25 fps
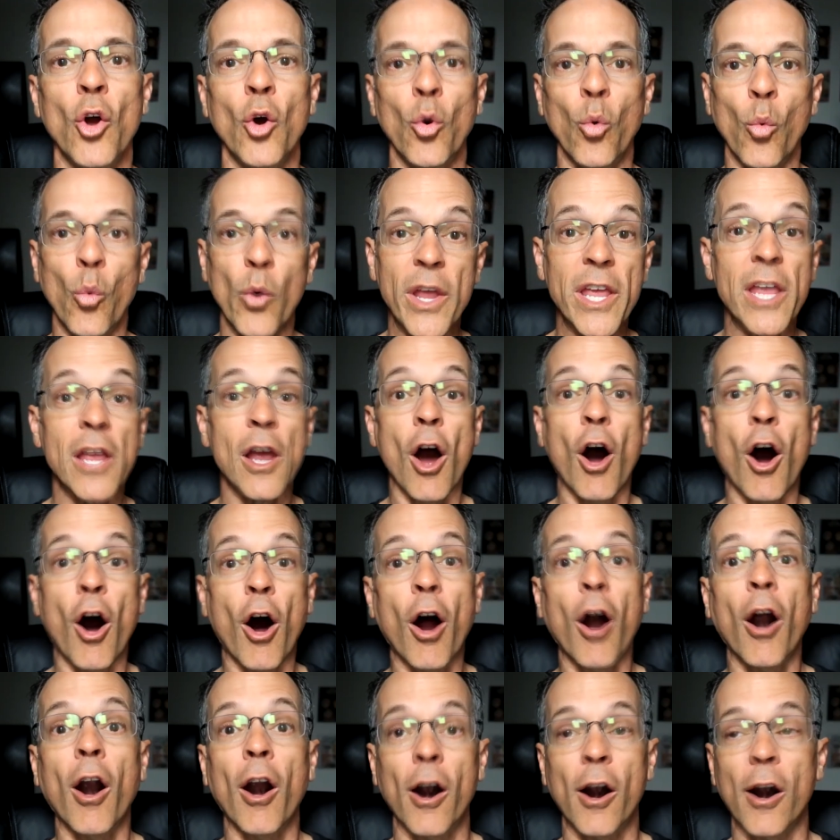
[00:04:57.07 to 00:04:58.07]
We
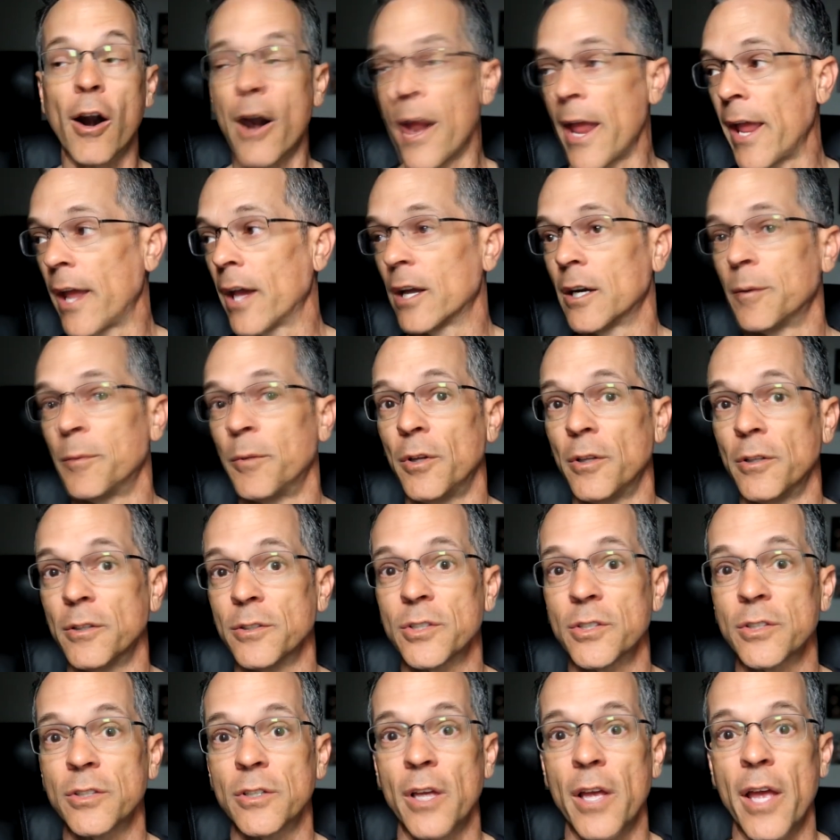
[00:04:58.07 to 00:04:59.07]
are
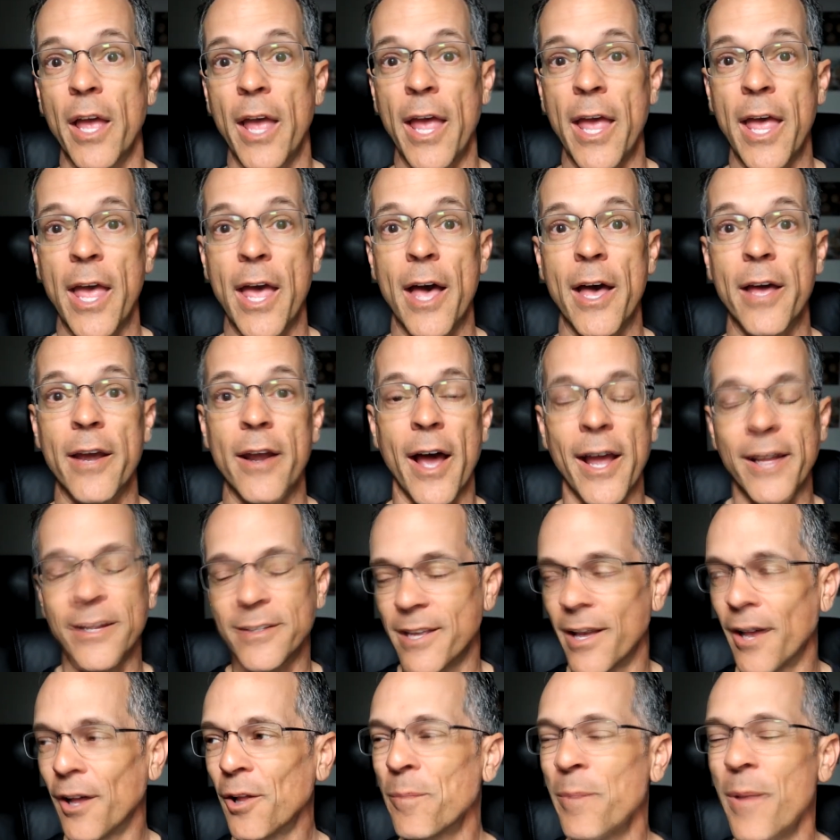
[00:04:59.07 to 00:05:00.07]
animals, And I
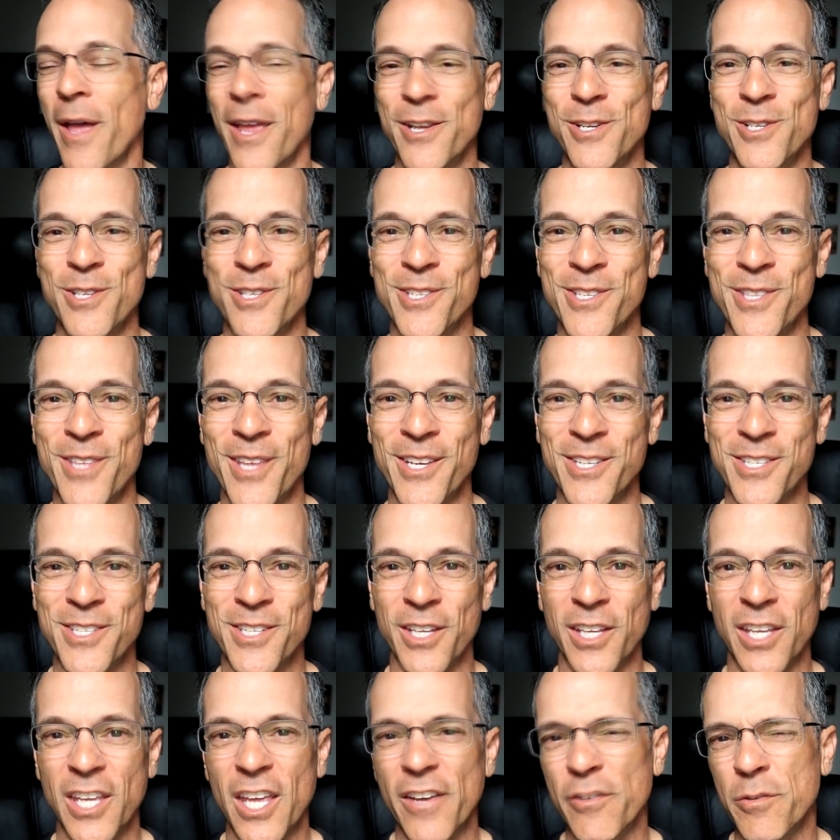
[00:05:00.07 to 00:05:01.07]
tell patients this
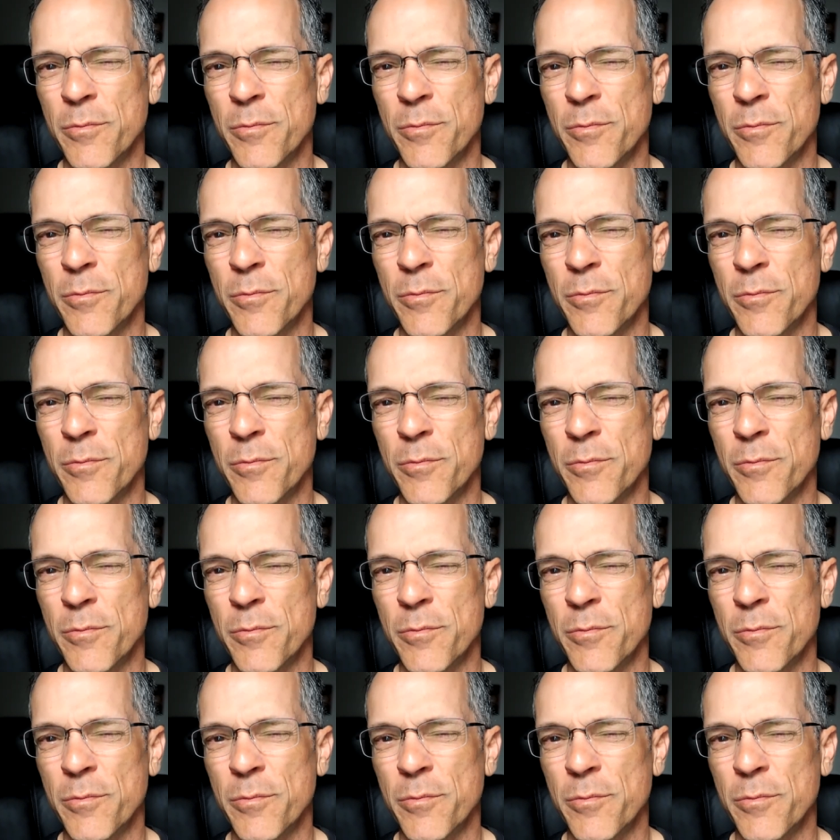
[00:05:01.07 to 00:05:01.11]
to give